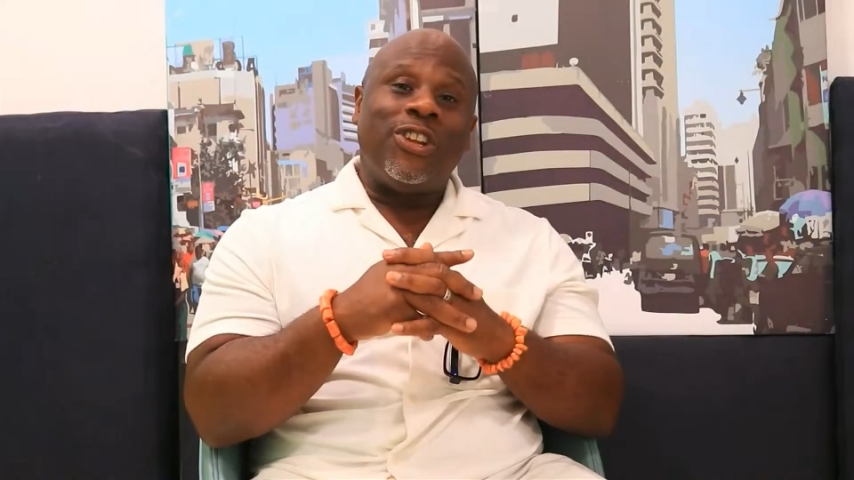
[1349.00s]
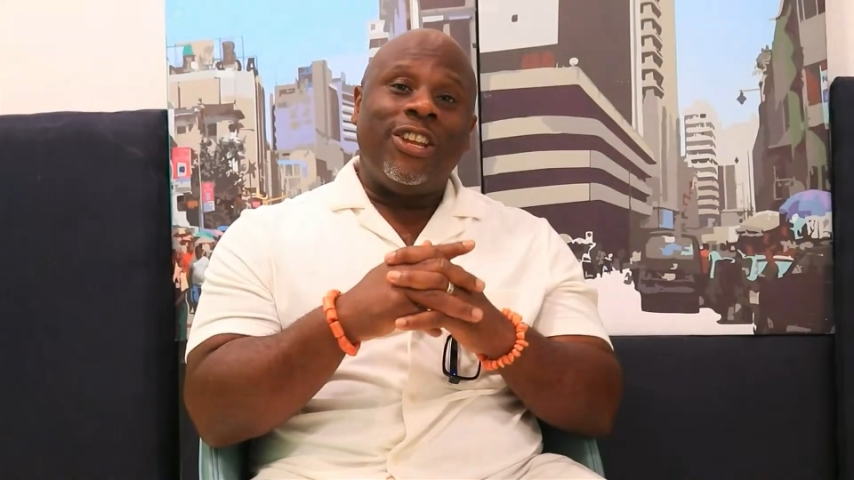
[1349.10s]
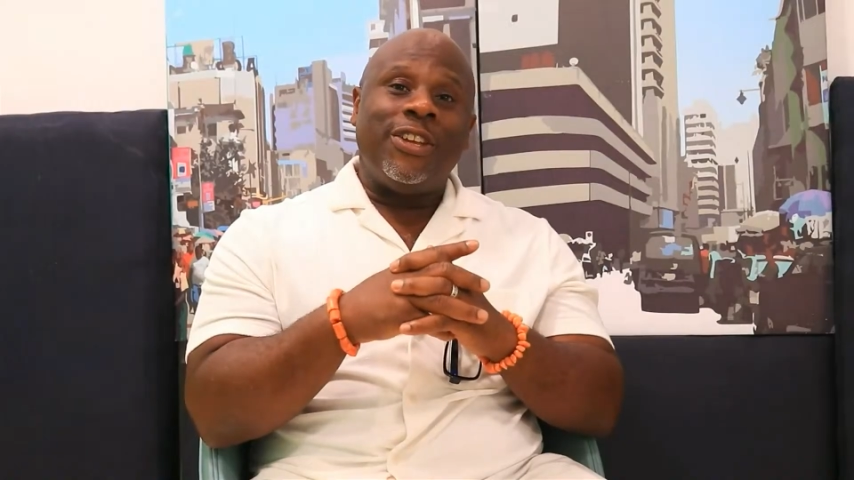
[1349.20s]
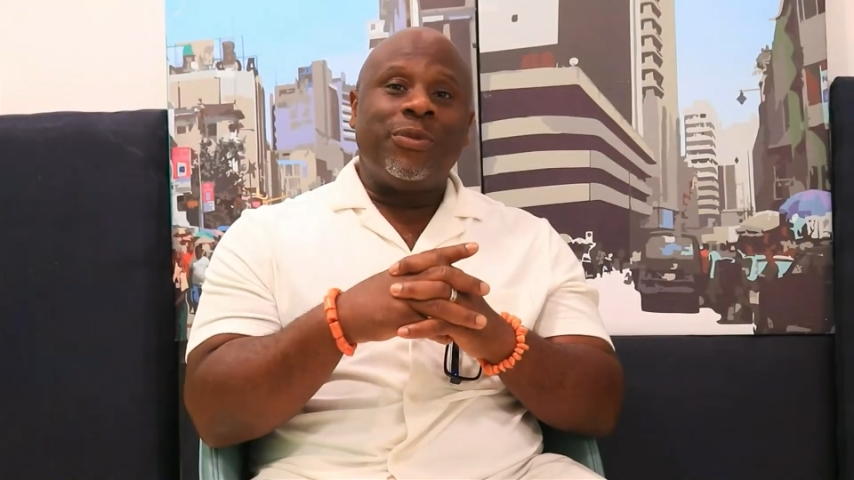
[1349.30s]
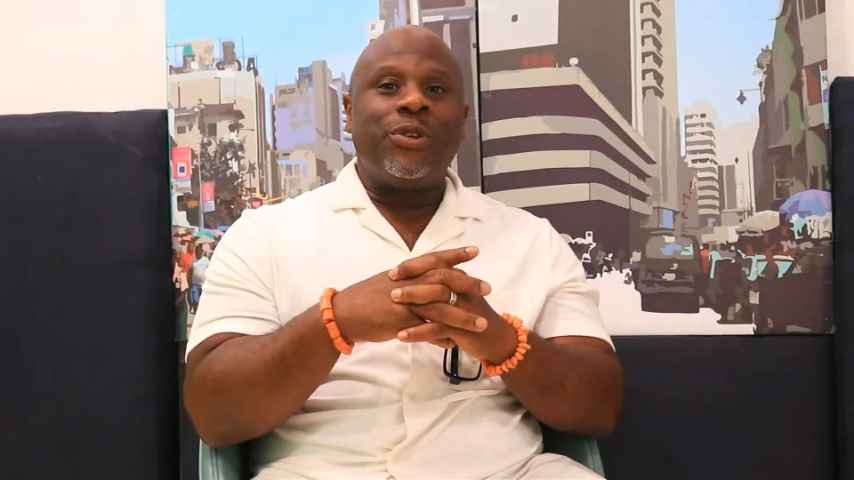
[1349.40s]

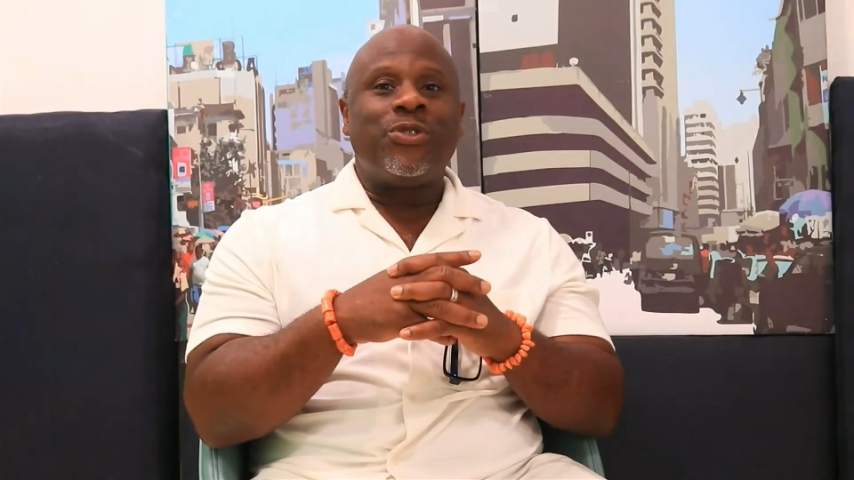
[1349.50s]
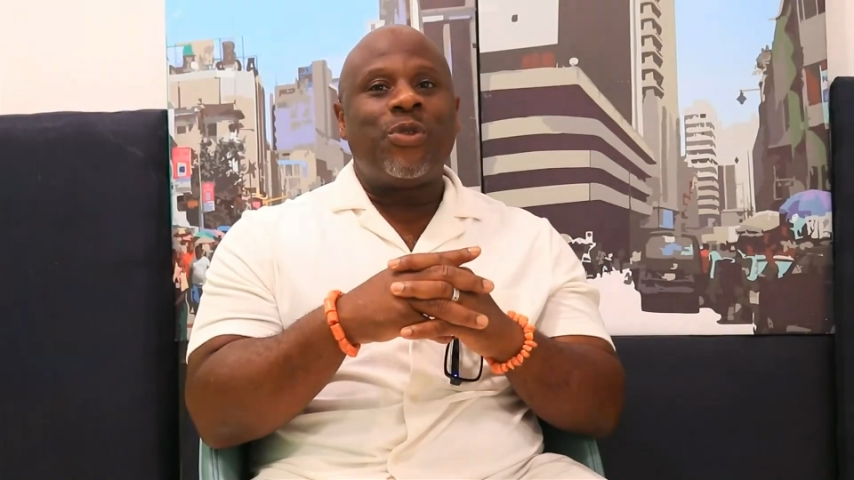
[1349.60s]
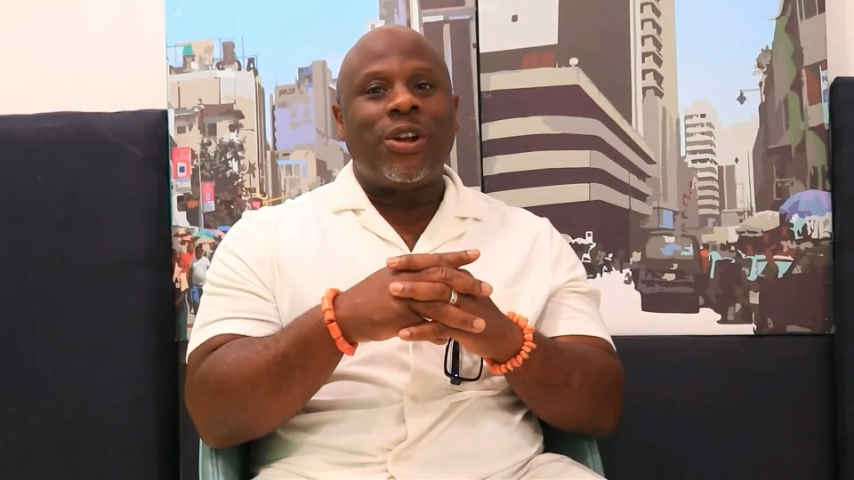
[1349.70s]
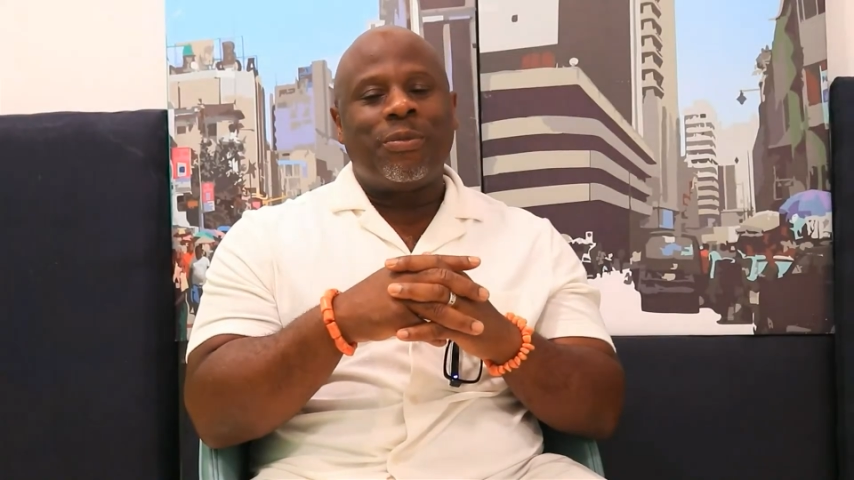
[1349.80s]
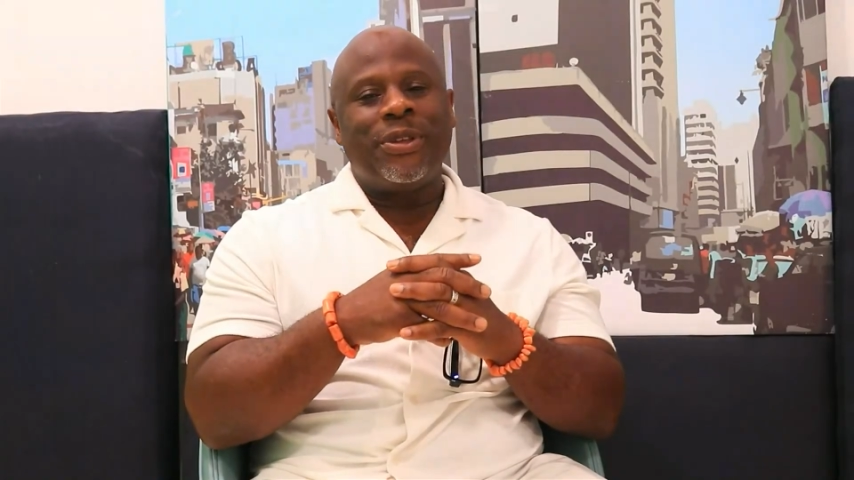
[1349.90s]
learn was
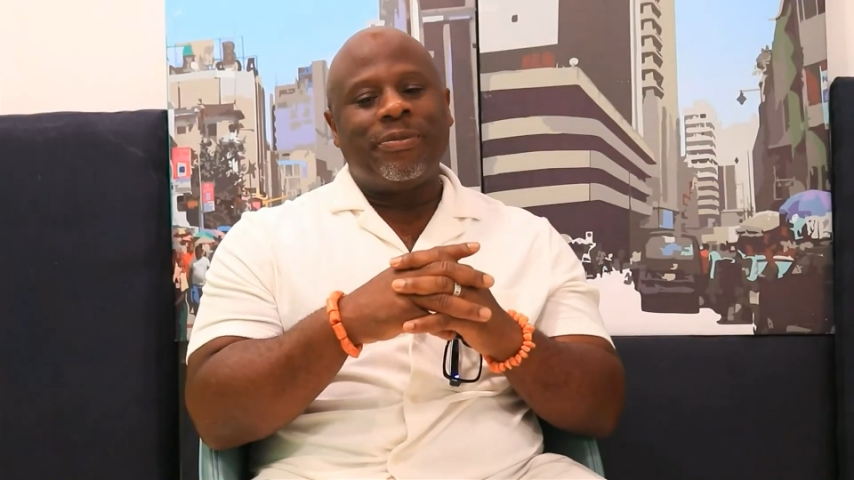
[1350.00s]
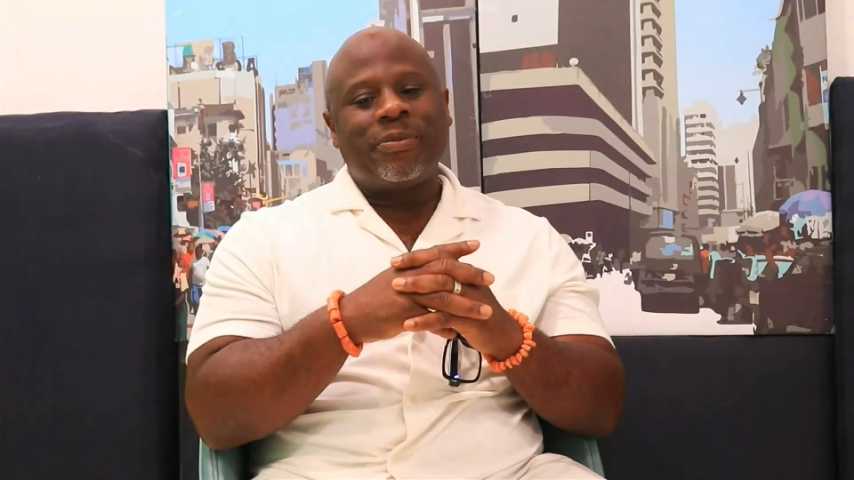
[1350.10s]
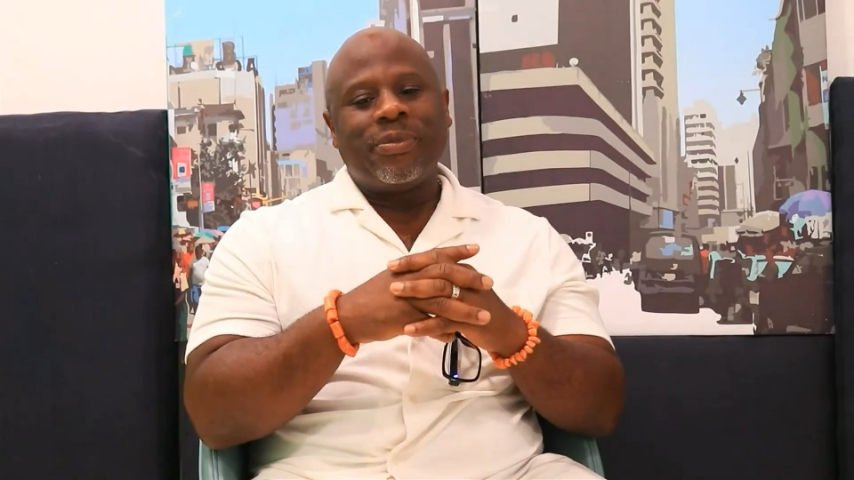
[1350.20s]
rugby.